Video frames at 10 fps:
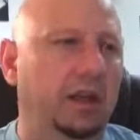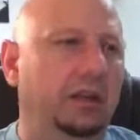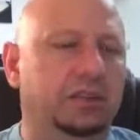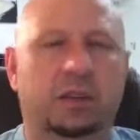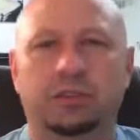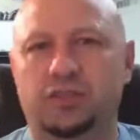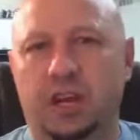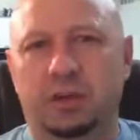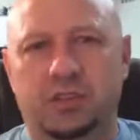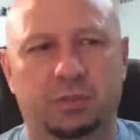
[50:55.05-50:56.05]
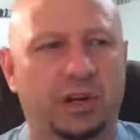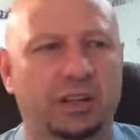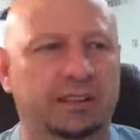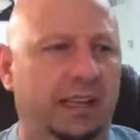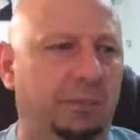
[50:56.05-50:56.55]
So James, you brought
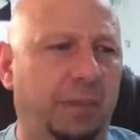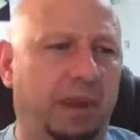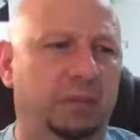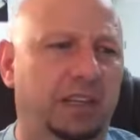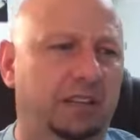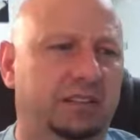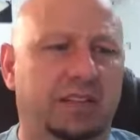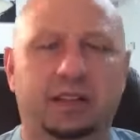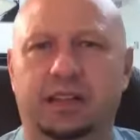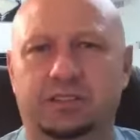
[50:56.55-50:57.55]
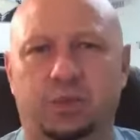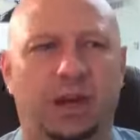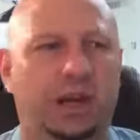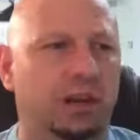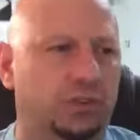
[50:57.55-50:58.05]
that up. Emily did as
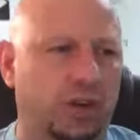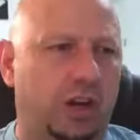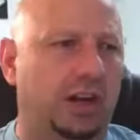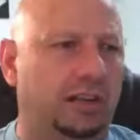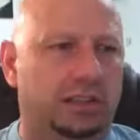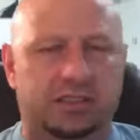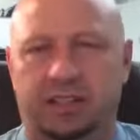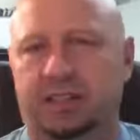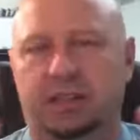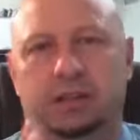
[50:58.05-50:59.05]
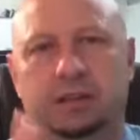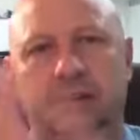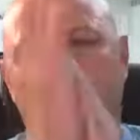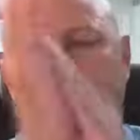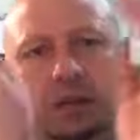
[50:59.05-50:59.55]
well. Shauna, Cynthia.
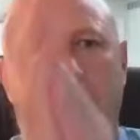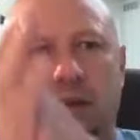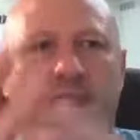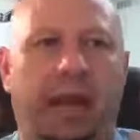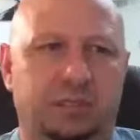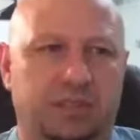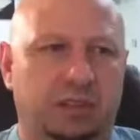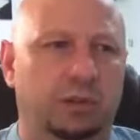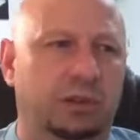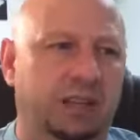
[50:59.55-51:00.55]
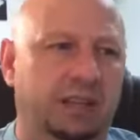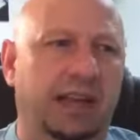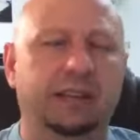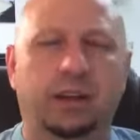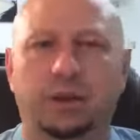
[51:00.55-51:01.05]
Absolutely, and I
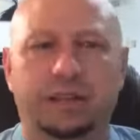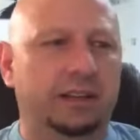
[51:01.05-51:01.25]
know, and I know